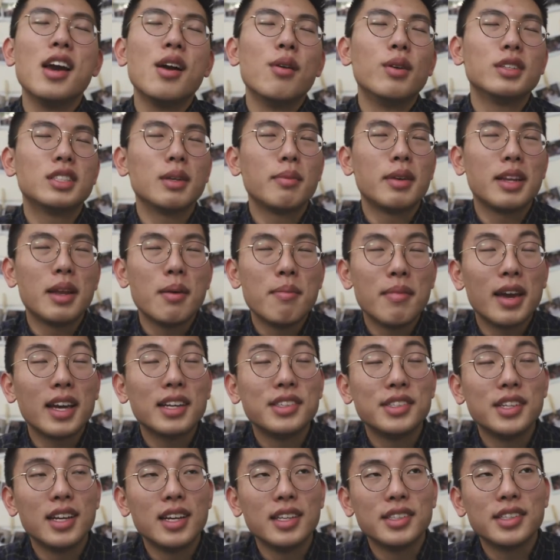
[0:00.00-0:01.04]
Which, I mean, it
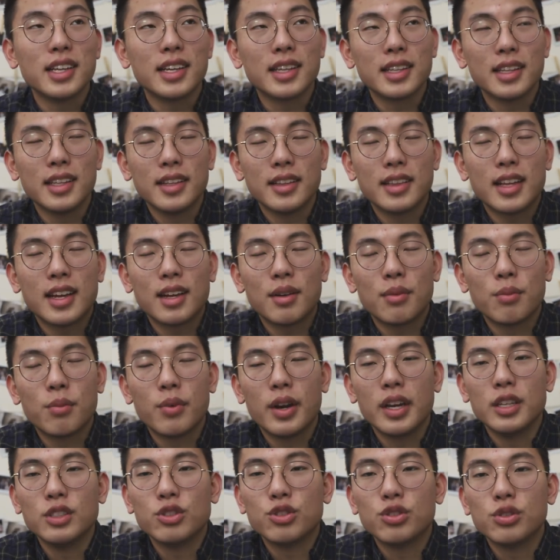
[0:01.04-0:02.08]
makes sense, like, that
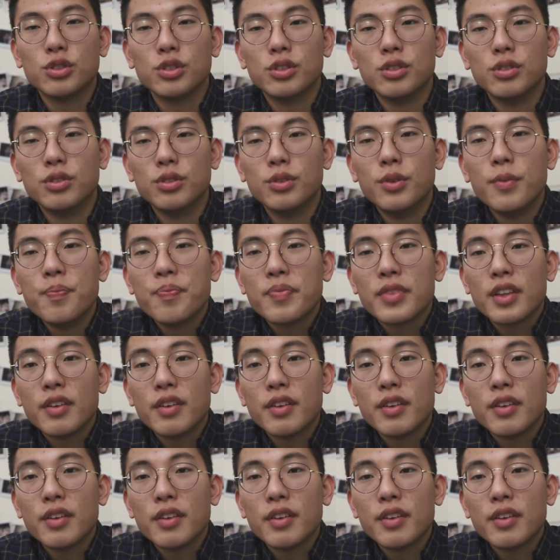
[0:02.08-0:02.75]
rang true.